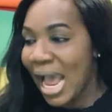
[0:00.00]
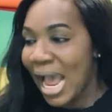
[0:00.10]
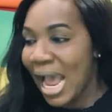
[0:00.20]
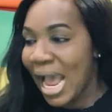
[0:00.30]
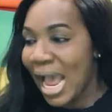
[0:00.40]

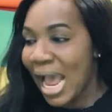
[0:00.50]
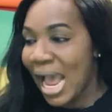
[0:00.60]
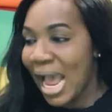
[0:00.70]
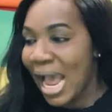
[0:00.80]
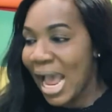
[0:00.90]

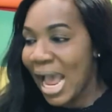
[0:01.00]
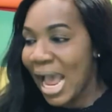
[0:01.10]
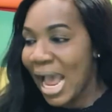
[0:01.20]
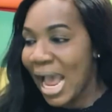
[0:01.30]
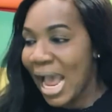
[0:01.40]

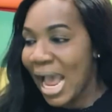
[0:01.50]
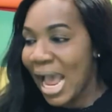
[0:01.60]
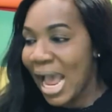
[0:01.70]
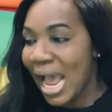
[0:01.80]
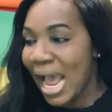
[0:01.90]

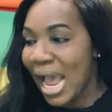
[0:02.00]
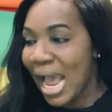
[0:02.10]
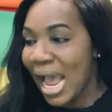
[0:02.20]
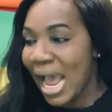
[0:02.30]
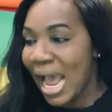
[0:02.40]

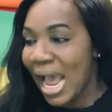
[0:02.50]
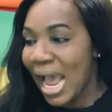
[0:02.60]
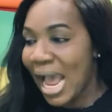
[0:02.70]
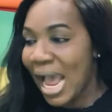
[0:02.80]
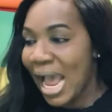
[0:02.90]

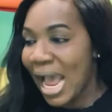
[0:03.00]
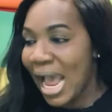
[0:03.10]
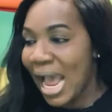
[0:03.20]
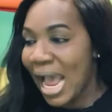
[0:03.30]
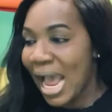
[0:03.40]

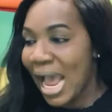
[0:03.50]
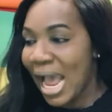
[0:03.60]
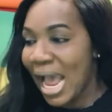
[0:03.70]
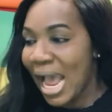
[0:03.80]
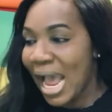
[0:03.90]

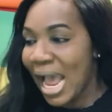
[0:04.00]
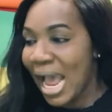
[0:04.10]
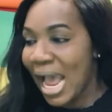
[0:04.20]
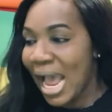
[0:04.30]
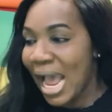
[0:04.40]

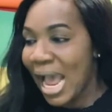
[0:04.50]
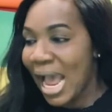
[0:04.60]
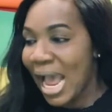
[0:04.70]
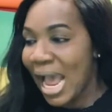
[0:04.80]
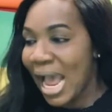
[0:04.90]

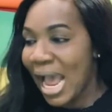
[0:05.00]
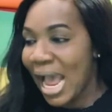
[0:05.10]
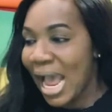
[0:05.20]
The person shown says nothing.